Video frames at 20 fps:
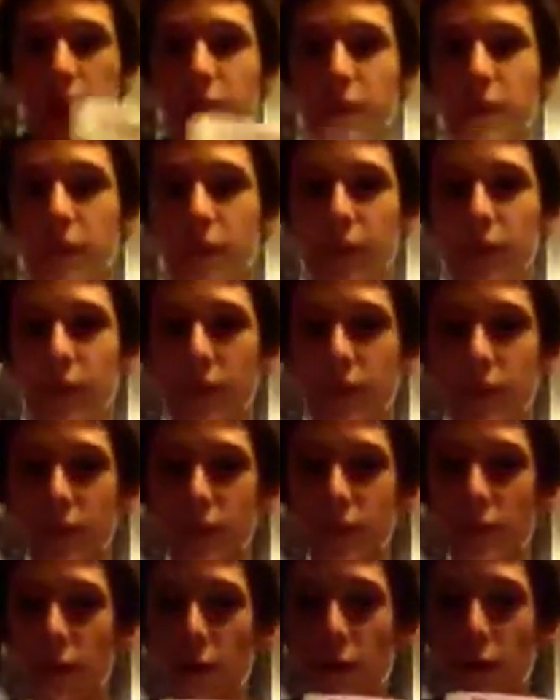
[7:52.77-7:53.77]
this or
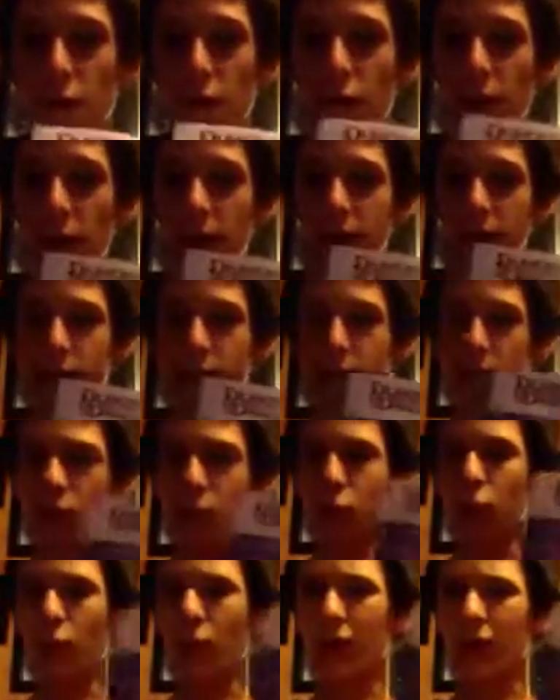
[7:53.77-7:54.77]
so, as long
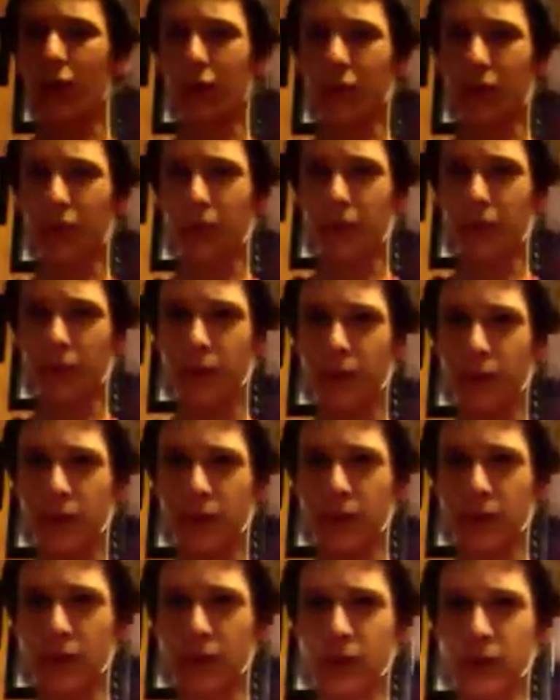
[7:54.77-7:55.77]
as one of them
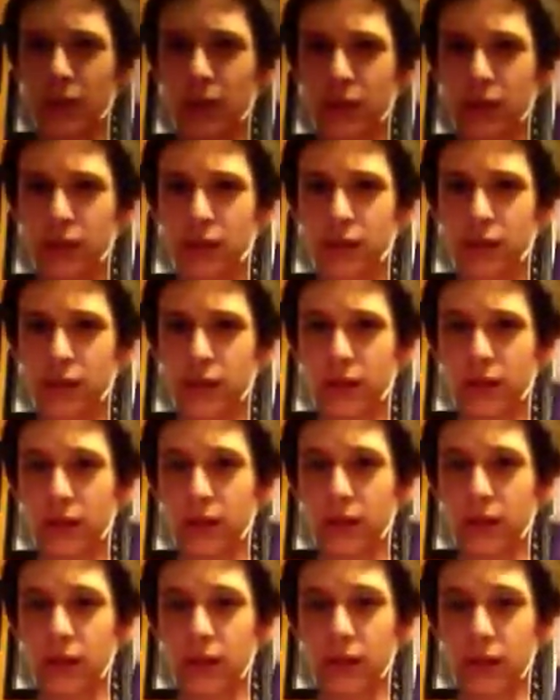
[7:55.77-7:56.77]
has done
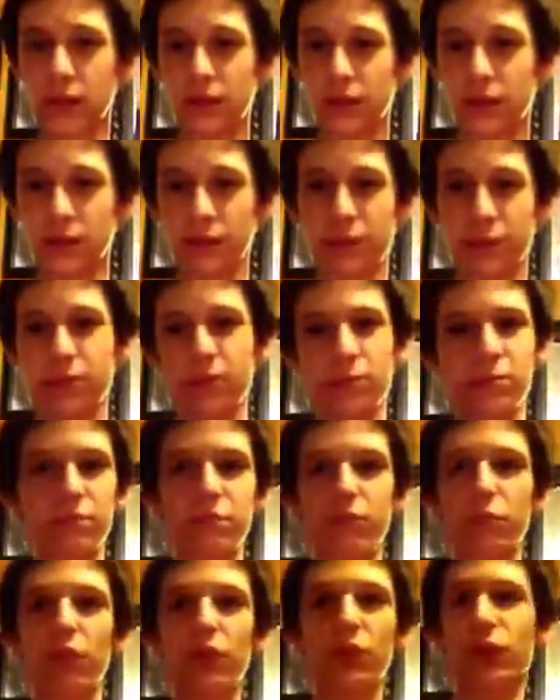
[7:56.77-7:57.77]
it,
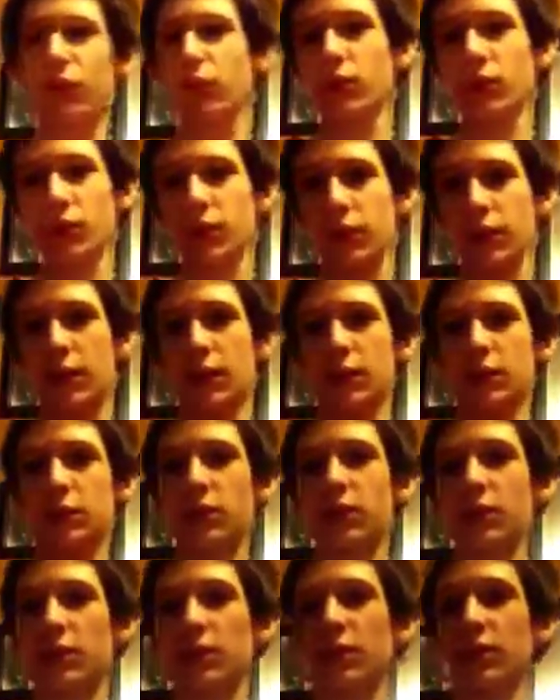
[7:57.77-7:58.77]
went through the thing,
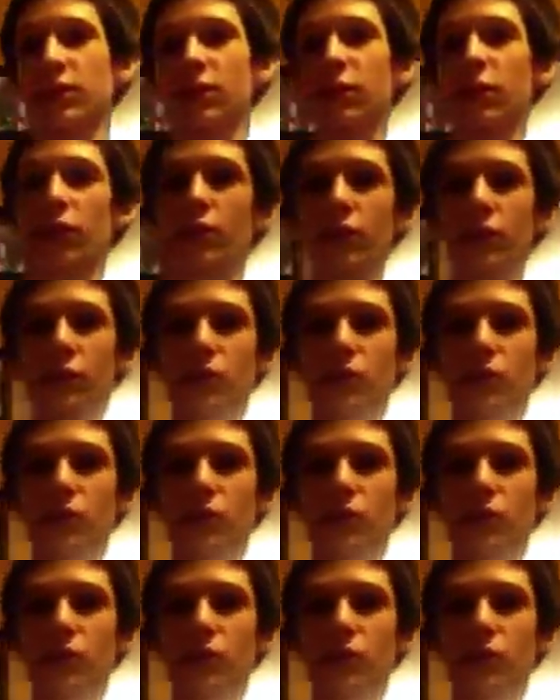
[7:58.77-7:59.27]
so they know the